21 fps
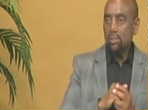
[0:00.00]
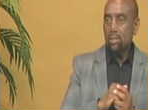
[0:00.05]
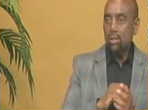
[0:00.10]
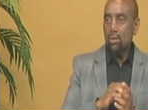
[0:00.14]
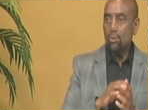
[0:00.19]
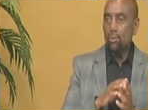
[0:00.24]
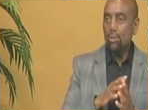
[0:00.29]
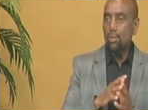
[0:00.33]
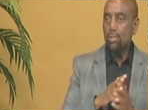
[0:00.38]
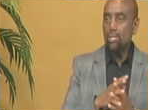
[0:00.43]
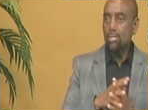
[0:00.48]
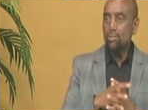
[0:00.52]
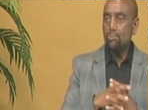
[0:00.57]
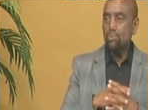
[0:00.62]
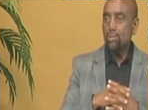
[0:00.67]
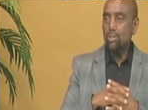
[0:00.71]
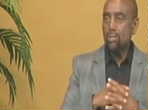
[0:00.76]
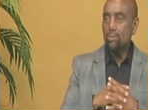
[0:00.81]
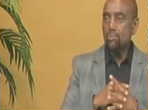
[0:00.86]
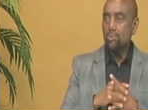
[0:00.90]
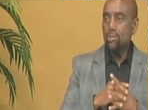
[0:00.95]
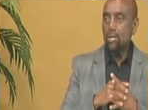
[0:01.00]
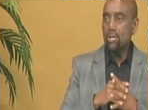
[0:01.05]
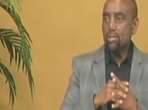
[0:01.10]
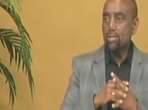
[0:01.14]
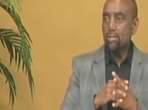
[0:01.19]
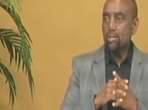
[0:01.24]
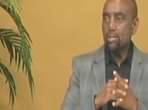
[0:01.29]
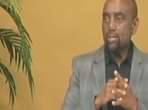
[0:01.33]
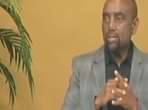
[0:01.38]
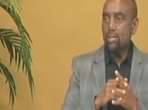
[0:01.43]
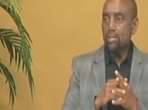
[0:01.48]
Hold on, just a minute. I'm sorry until
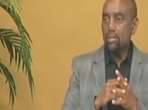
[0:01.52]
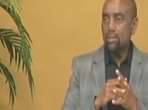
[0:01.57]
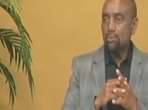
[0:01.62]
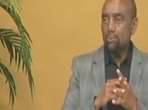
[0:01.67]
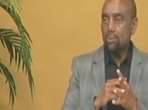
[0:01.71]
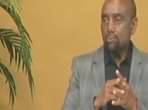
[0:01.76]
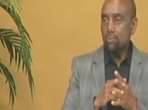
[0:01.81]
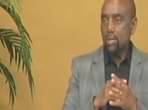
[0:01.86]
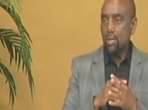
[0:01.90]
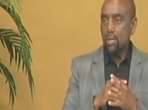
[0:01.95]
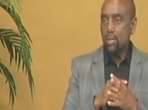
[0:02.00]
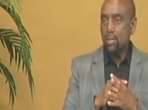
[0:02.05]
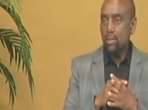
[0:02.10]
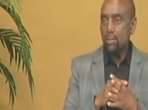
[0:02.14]
he get there with the mic.